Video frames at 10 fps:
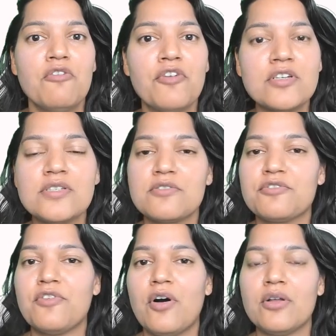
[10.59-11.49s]
First
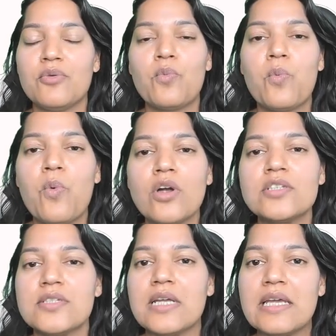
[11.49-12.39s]
of all,
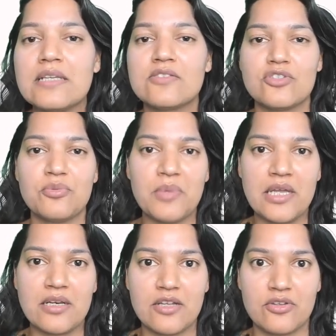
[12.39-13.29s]
what is
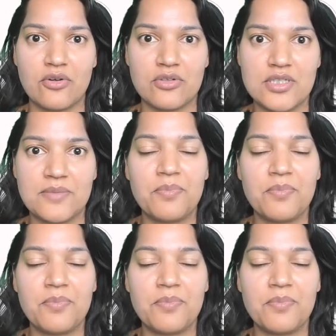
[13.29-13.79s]
domain authority?